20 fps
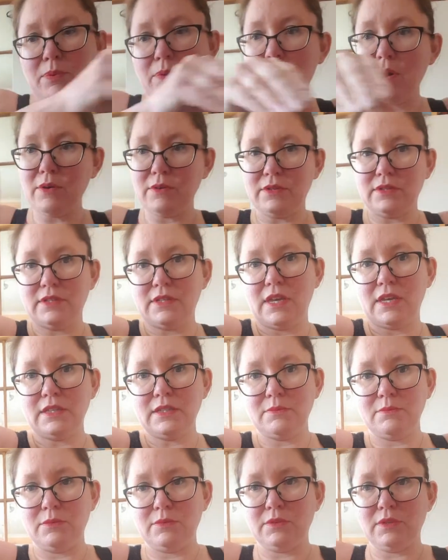
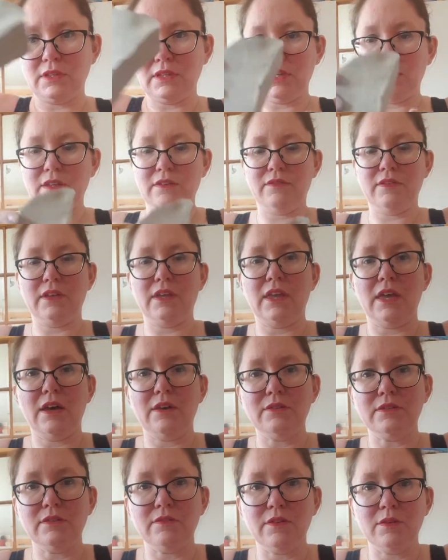process more than anything
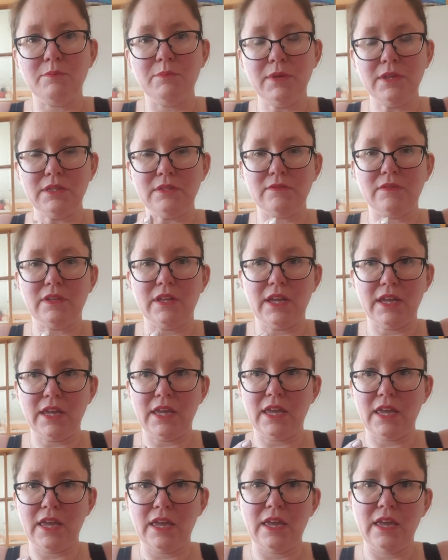else, I've got a piece of clay
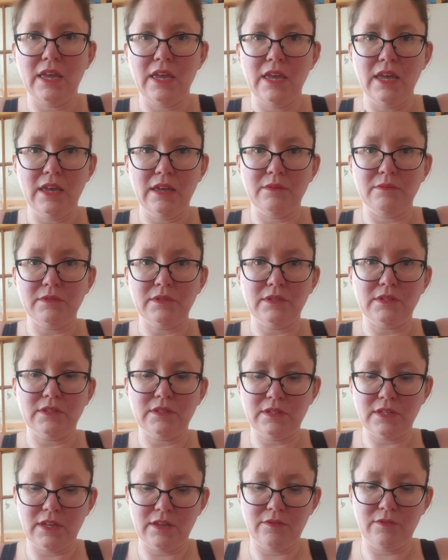here. I'm just going
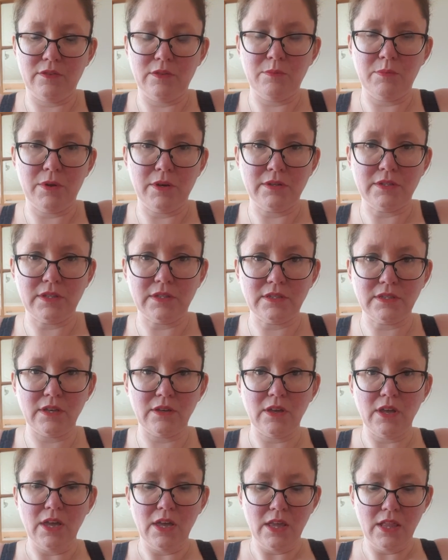to take you through the process. So
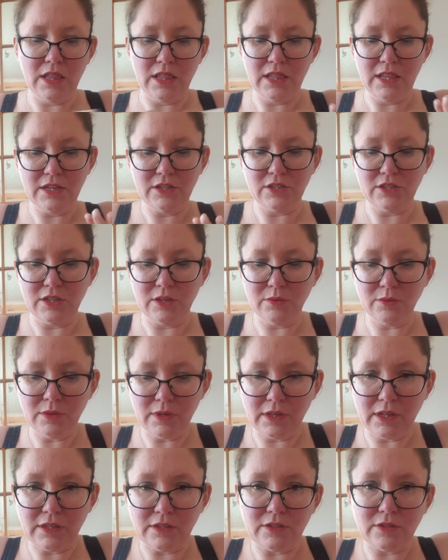literally all
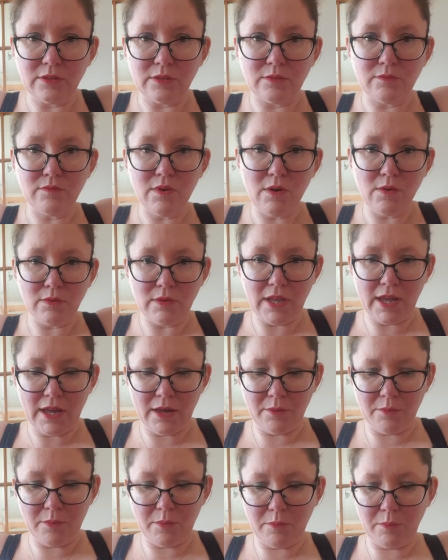I'm going to do is roll
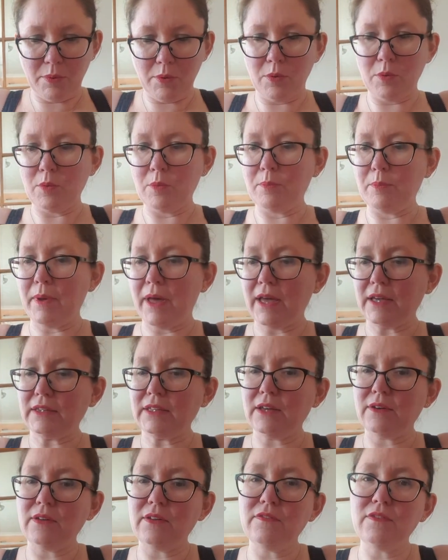out and pull back.
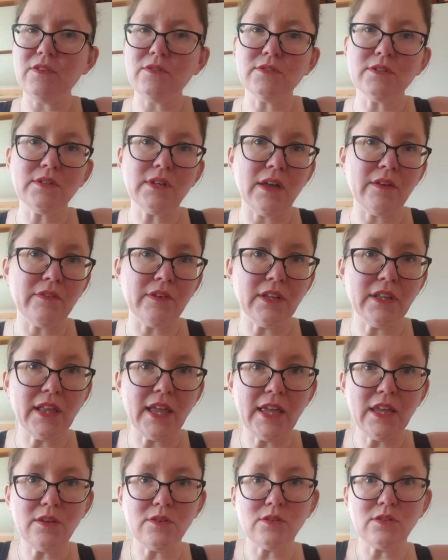Now if you don't have
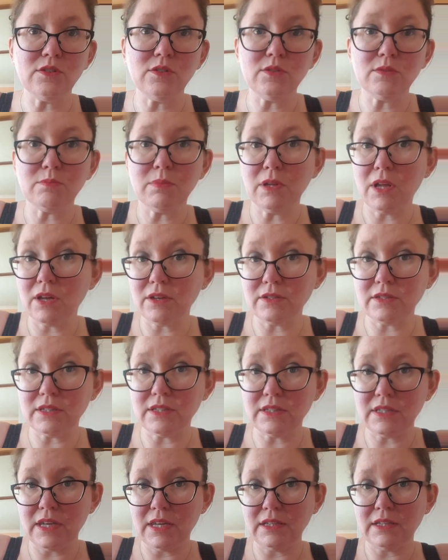clay, you can use
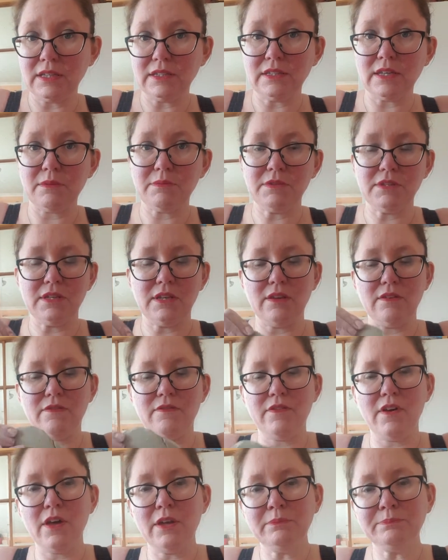plasticine, that's absolutely
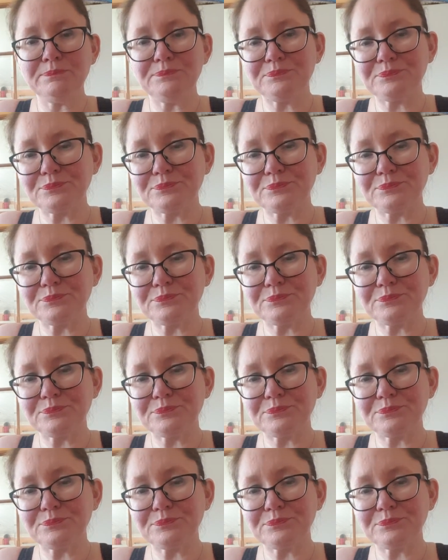fine.